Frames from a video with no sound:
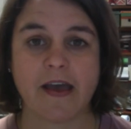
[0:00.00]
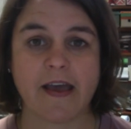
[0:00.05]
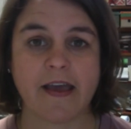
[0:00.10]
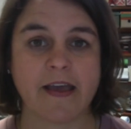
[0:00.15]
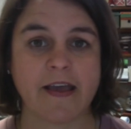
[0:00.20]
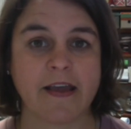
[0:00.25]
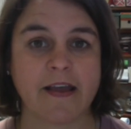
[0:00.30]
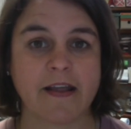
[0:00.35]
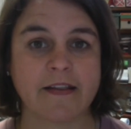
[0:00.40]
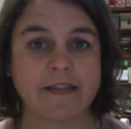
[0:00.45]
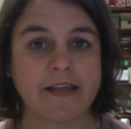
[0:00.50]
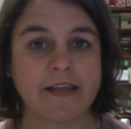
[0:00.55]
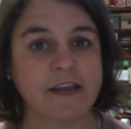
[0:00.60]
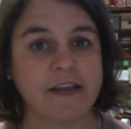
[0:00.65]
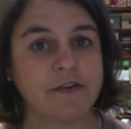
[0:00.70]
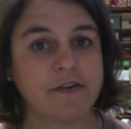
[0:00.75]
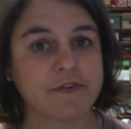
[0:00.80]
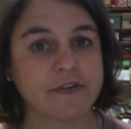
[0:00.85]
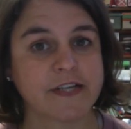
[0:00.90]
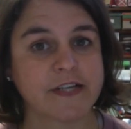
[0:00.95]
And
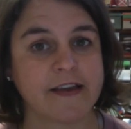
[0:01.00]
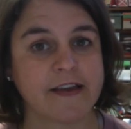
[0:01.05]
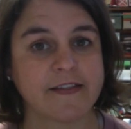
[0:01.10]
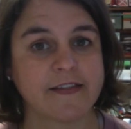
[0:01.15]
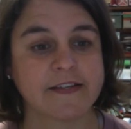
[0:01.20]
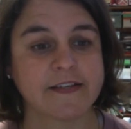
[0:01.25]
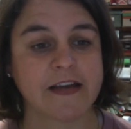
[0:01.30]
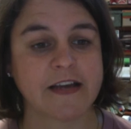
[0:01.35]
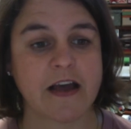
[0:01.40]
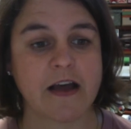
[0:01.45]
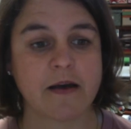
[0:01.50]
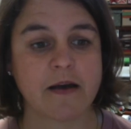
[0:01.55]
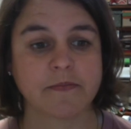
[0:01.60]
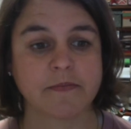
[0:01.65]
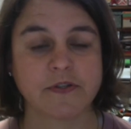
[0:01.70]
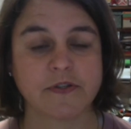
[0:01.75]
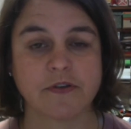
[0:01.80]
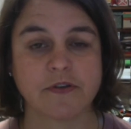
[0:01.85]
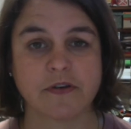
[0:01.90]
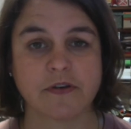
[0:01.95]
thank you for taking the time
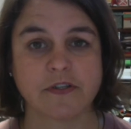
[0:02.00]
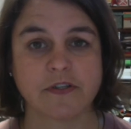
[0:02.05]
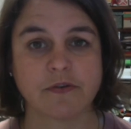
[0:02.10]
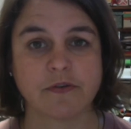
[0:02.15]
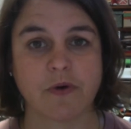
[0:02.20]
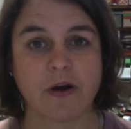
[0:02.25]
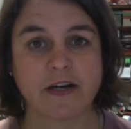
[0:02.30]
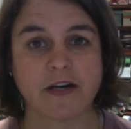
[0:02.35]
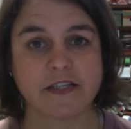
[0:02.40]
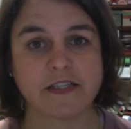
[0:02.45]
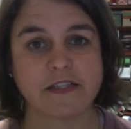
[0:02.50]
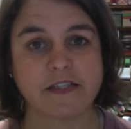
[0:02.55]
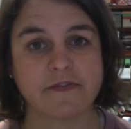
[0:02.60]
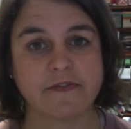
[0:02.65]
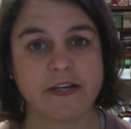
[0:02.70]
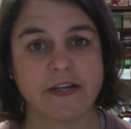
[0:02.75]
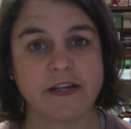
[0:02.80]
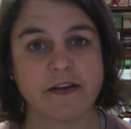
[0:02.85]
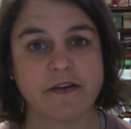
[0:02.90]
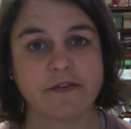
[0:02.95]
to watch this
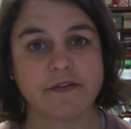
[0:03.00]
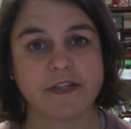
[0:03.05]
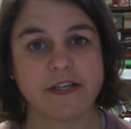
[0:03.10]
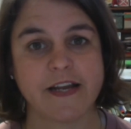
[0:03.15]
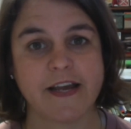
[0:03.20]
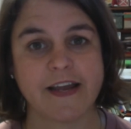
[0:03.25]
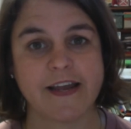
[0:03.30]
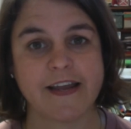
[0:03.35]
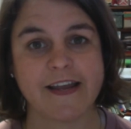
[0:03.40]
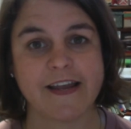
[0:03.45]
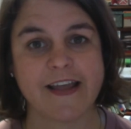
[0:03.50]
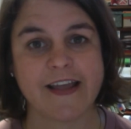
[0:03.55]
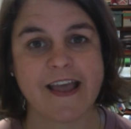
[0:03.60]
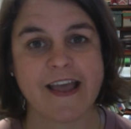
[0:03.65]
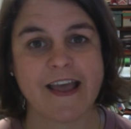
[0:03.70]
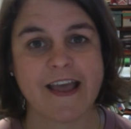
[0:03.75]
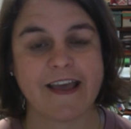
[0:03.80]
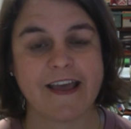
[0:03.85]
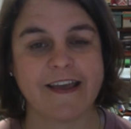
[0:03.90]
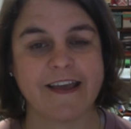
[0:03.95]
video today,
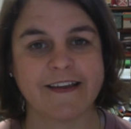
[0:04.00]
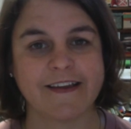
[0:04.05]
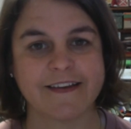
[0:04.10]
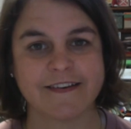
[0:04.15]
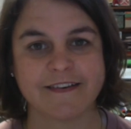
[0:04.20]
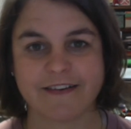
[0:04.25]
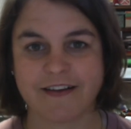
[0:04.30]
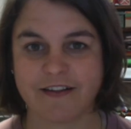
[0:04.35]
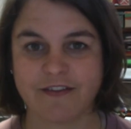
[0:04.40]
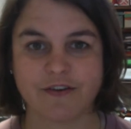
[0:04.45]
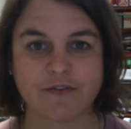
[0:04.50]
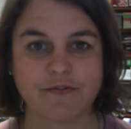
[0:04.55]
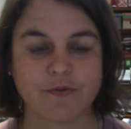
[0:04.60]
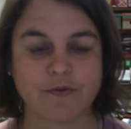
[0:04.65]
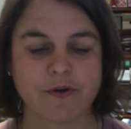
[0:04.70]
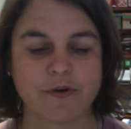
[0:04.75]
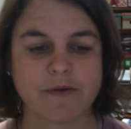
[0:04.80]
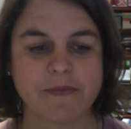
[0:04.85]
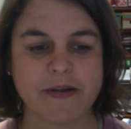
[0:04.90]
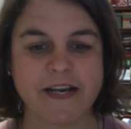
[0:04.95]
and I look
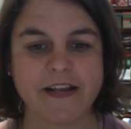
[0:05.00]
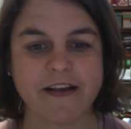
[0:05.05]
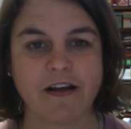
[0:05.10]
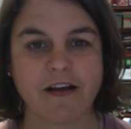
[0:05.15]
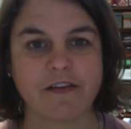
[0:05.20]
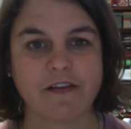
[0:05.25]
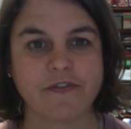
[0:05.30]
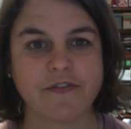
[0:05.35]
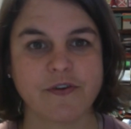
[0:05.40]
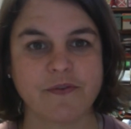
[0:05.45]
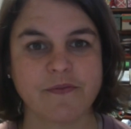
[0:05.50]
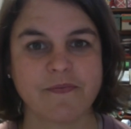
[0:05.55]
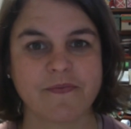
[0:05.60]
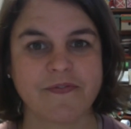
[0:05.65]
forward to meeting all of you.